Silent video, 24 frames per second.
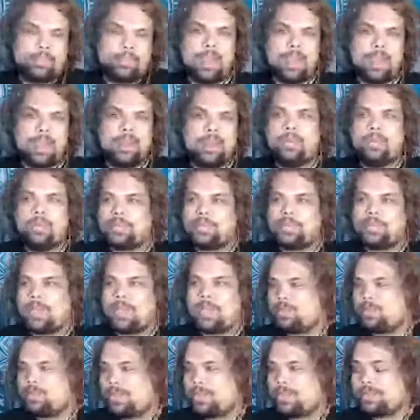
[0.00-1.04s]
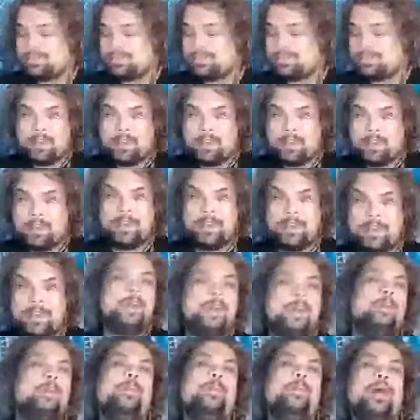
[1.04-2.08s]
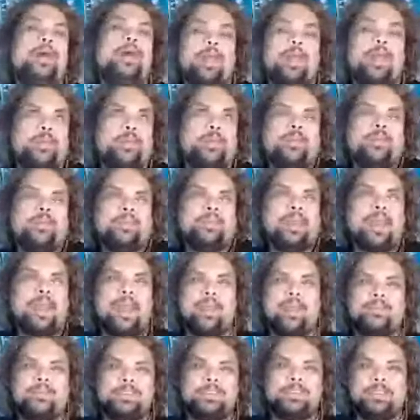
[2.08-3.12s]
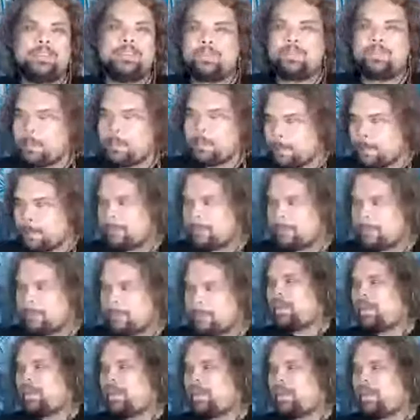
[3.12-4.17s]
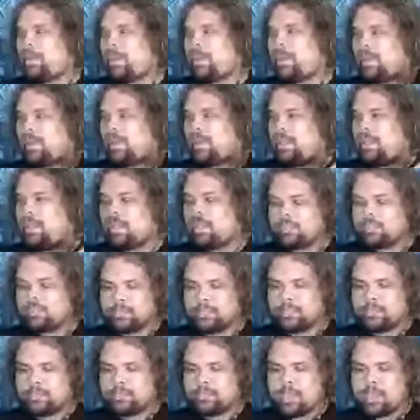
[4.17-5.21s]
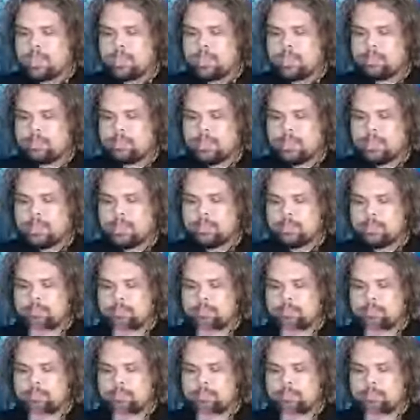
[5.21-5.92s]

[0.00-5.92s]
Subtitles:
I don't want to talk to myself, but I will if I have to. But it's just that